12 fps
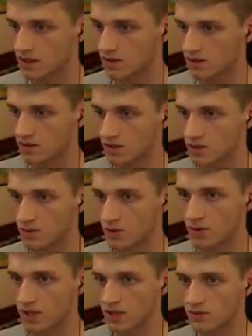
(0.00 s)
you don't, no need to
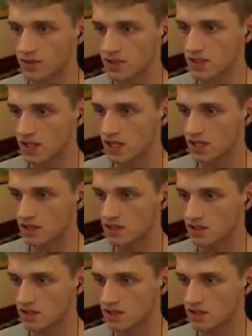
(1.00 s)
worry about anyone's, uh,